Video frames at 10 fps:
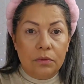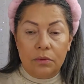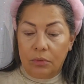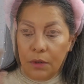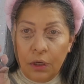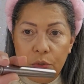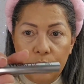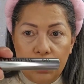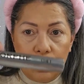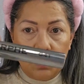I'm going to use
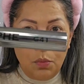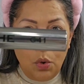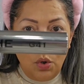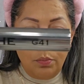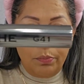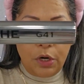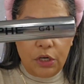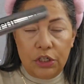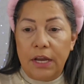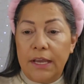this small
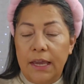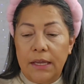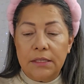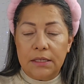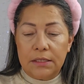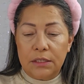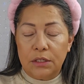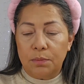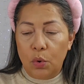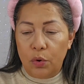brush. Again, this is
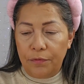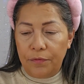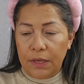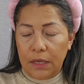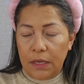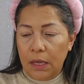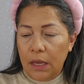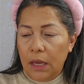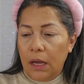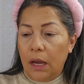Morphe
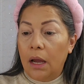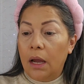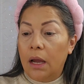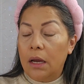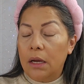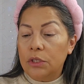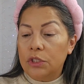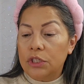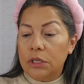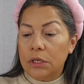
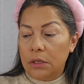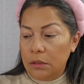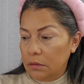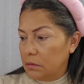G.